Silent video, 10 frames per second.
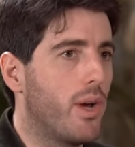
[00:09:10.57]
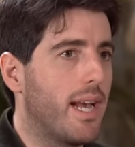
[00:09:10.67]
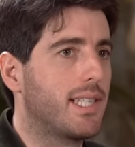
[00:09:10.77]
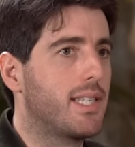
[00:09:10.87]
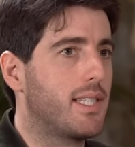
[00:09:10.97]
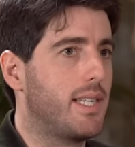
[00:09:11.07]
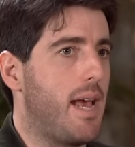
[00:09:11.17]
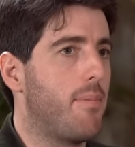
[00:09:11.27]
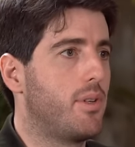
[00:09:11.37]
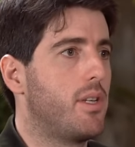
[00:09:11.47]

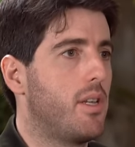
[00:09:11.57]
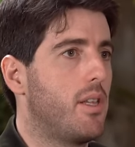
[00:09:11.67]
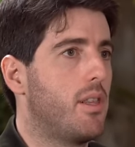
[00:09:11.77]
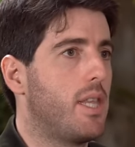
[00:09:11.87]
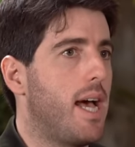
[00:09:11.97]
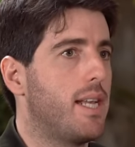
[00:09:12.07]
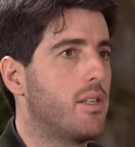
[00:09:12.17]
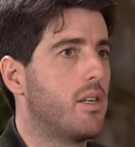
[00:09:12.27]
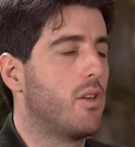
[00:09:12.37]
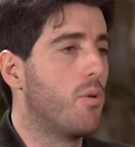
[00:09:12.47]
except
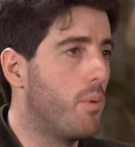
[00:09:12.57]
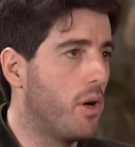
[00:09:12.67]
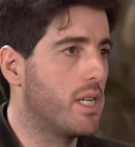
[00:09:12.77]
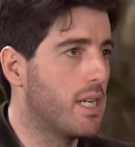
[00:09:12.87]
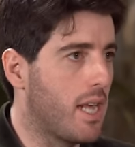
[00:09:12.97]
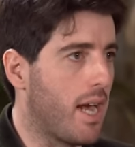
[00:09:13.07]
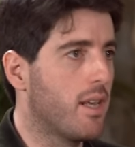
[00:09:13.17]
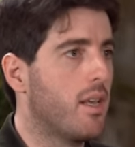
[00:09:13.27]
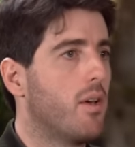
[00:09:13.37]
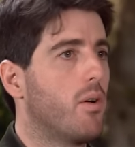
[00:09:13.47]
that you posit
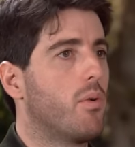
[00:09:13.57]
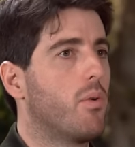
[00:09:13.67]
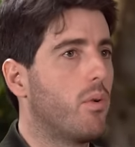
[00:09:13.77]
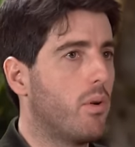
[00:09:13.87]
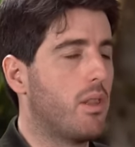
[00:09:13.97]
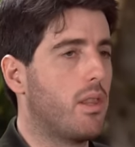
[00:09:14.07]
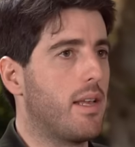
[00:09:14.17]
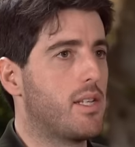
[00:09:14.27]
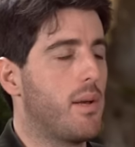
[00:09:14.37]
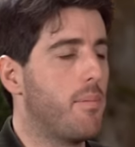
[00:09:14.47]

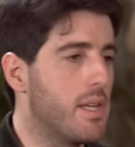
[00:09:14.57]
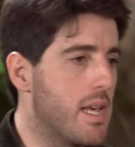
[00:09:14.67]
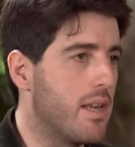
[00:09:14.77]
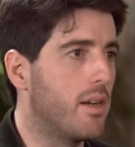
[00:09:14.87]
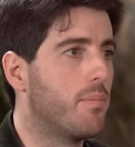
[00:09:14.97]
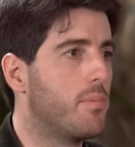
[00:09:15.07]
that somebody in a